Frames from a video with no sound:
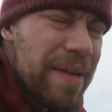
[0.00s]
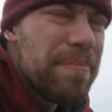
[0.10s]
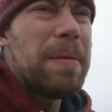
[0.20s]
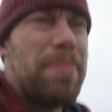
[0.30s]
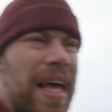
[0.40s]

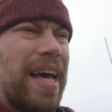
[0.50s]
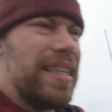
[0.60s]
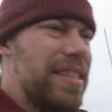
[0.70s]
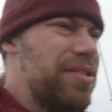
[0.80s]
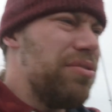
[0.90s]
my plan
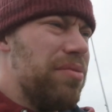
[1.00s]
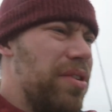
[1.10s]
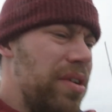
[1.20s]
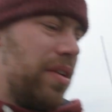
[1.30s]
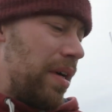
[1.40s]
is to
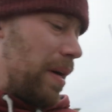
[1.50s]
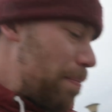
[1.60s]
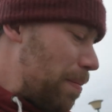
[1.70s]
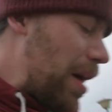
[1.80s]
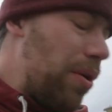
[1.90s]

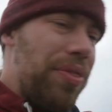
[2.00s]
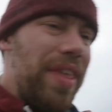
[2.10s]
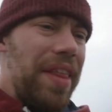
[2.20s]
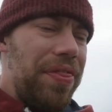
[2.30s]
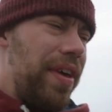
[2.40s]
mount
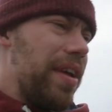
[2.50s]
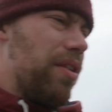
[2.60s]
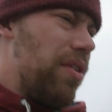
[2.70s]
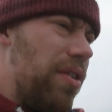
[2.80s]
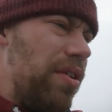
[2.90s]
that thing
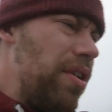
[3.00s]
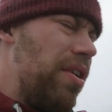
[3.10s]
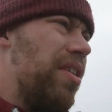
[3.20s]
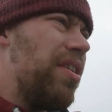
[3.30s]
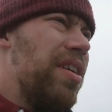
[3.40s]
on,
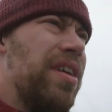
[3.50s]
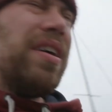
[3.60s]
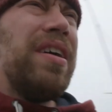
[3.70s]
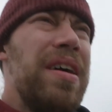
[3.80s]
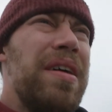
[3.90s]

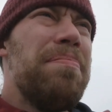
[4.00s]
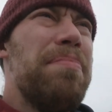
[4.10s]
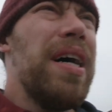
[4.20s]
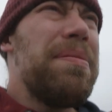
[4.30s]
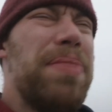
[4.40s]
but